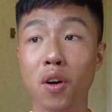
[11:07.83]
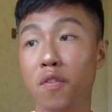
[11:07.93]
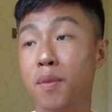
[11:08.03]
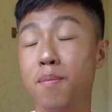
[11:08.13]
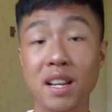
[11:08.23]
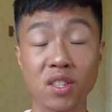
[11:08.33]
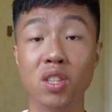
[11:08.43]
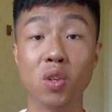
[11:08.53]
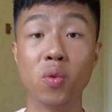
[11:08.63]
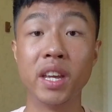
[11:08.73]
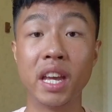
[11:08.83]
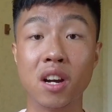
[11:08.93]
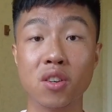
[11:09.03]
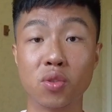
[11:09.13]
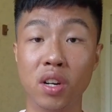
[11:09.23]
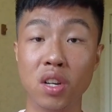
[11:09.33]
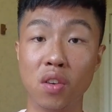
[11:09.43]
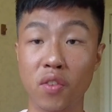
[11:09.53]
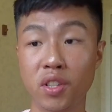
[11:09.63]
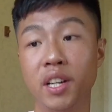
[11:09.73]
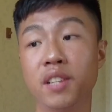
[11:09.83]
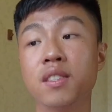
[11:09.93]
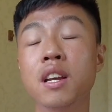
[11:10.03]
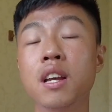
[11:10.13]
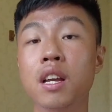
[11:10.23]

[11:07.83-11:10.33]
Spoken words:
of the master's degree in Australian universities.